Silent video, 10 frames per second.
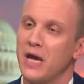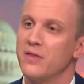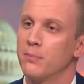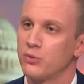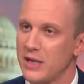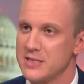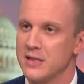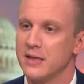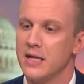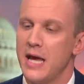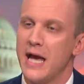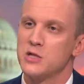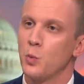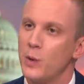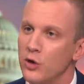and the president
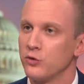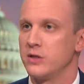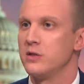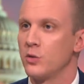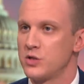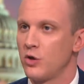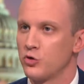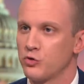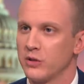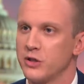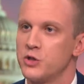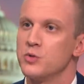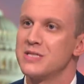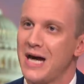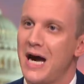has wielded those cultural
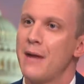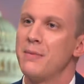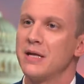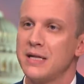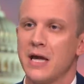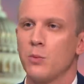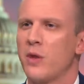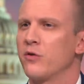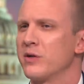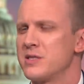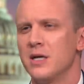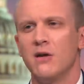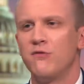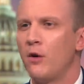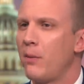issues time and again, whether it's
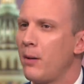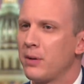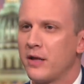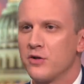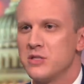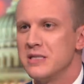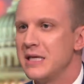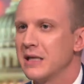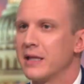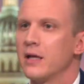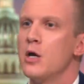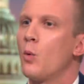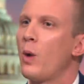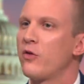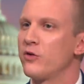football players kneeling,
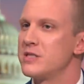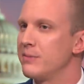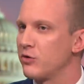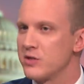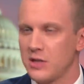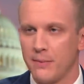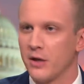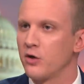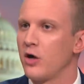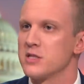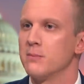whether it's immigrants coming across the